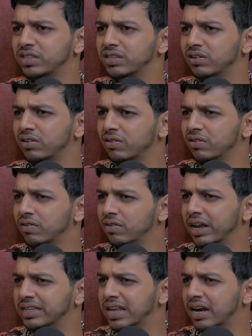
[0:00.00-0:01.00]
What's the
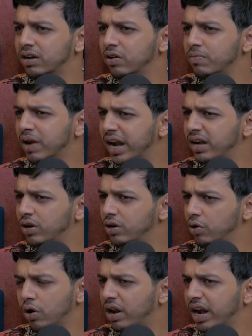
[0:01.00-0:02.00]
exact term?
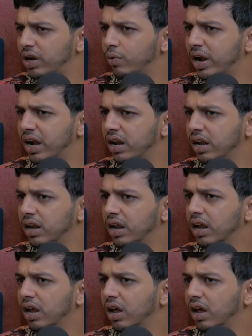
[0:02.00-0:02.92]
Not right to entry.